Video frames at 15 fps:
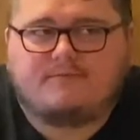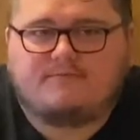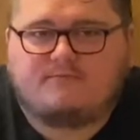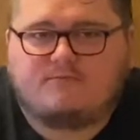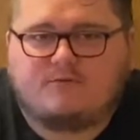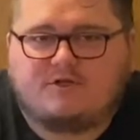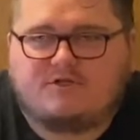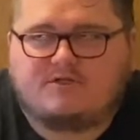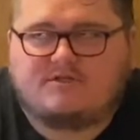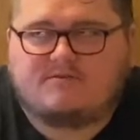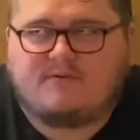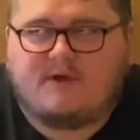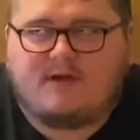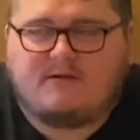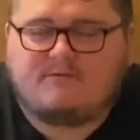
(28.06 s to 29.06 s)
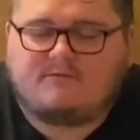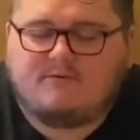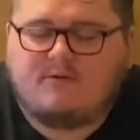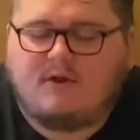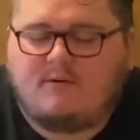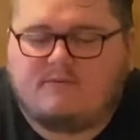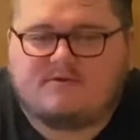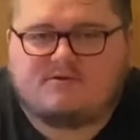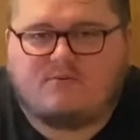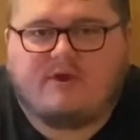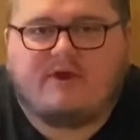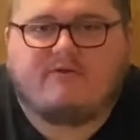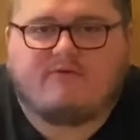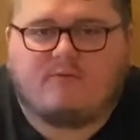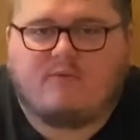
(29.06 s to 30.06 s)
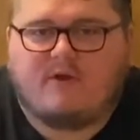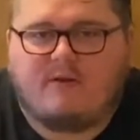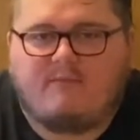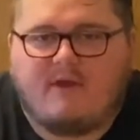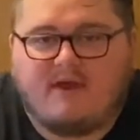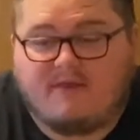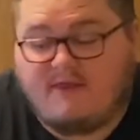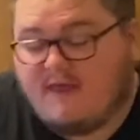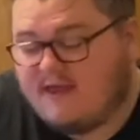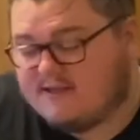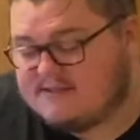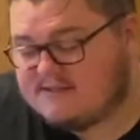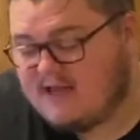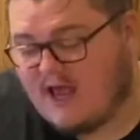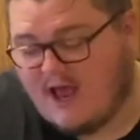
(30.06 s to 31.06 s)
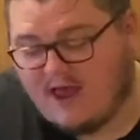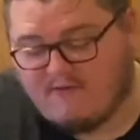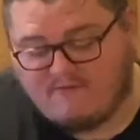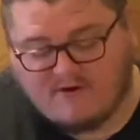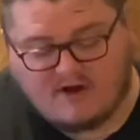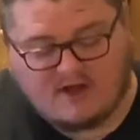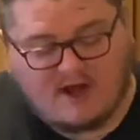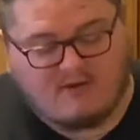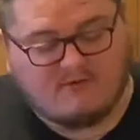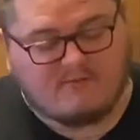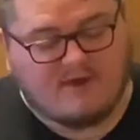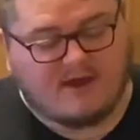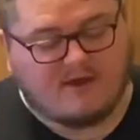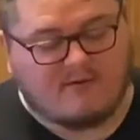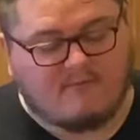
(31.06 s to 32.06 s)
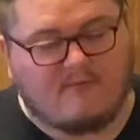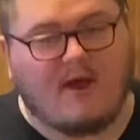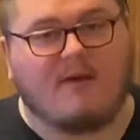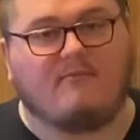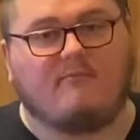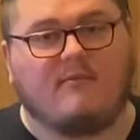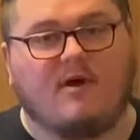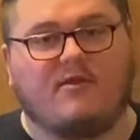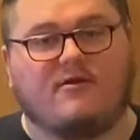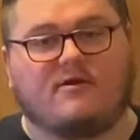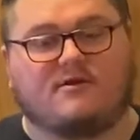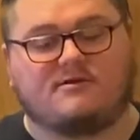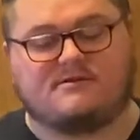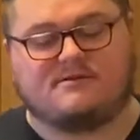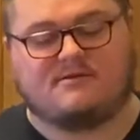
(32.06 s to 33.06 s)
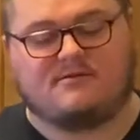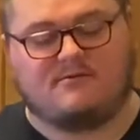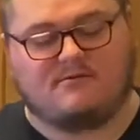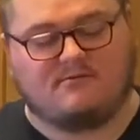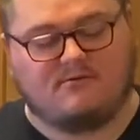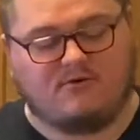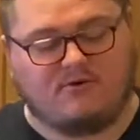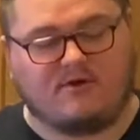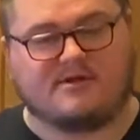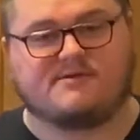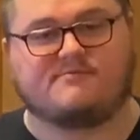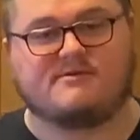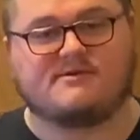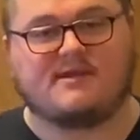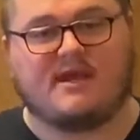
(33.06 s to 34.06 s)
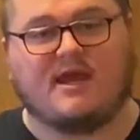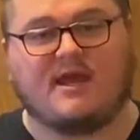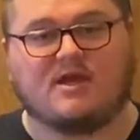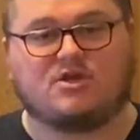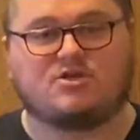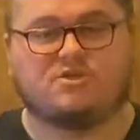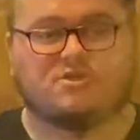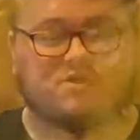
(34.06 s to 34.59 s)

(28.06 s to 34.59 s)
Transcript: which is about almost a week from when I'm making this, I figured I would make my mother's Christmas quiche. She